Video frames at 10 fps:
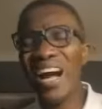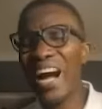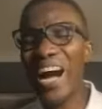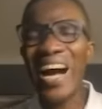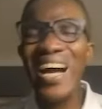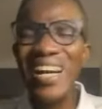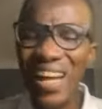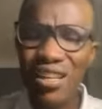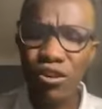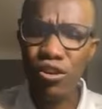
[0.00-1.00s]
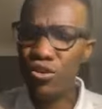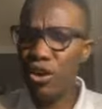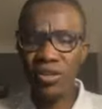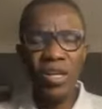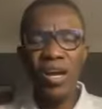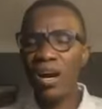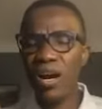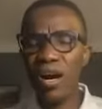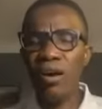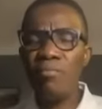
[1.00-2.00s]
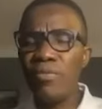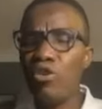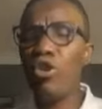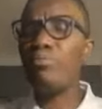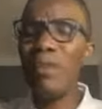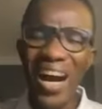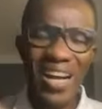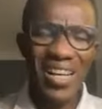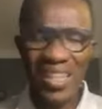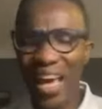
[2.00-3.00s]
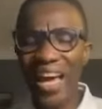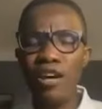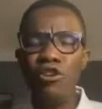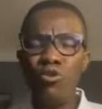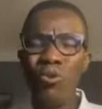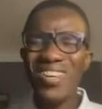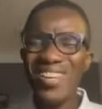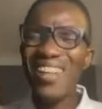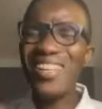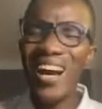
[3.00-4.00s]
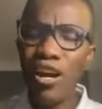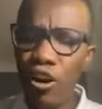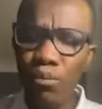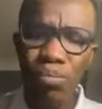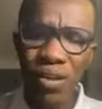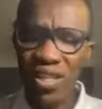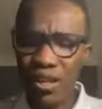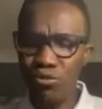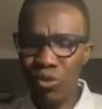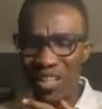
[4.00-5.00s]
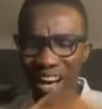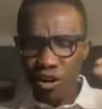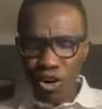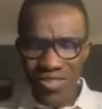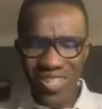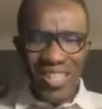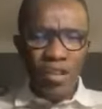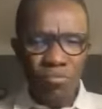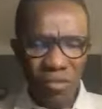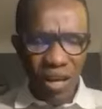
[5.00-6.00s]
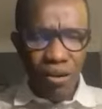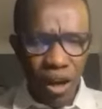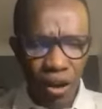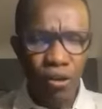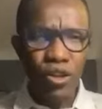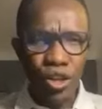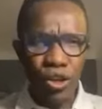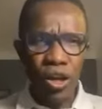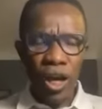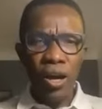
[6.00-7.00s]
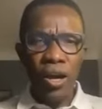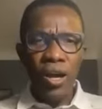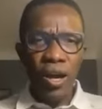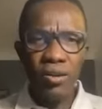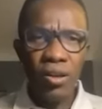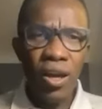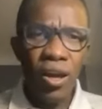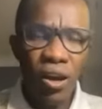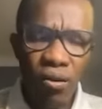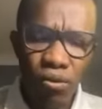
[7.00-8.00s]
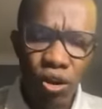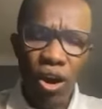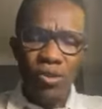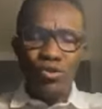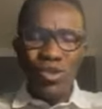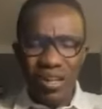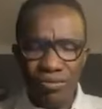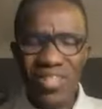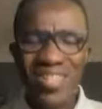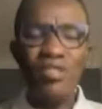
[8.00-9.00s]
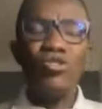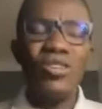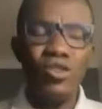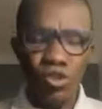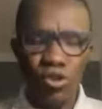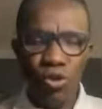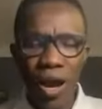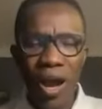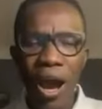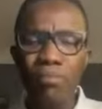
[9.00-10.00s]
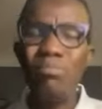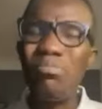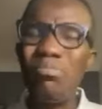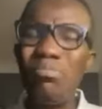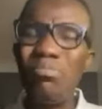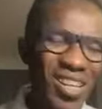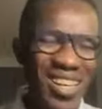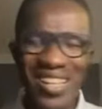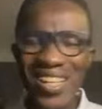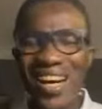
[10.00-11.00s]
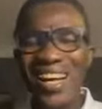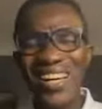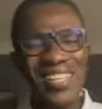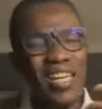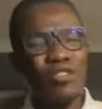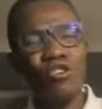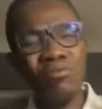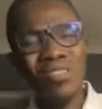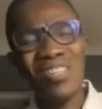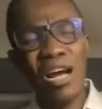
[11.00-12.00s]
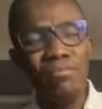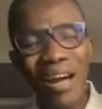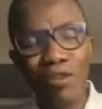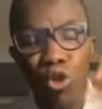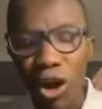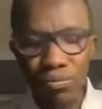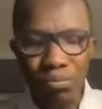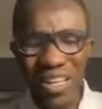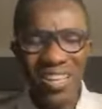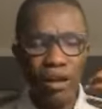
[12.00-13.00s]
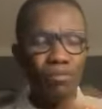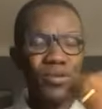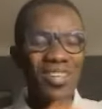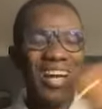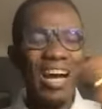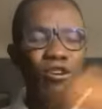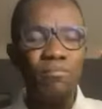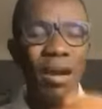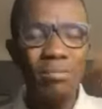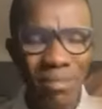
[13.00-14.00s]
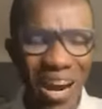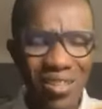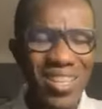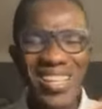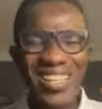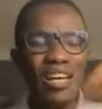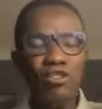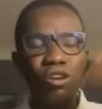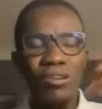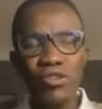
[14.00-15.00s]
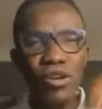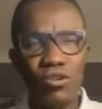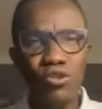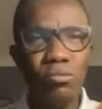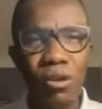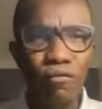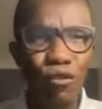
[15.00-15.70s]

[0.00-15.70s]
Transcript: uh, that does not uh, uh go back there without accomplishing, without causing uh uh, uh, uh, uh, God to give seed to the sower and bread to the eater. He said, So shall my word be that proceeds out of my mouth, it shall not return unto me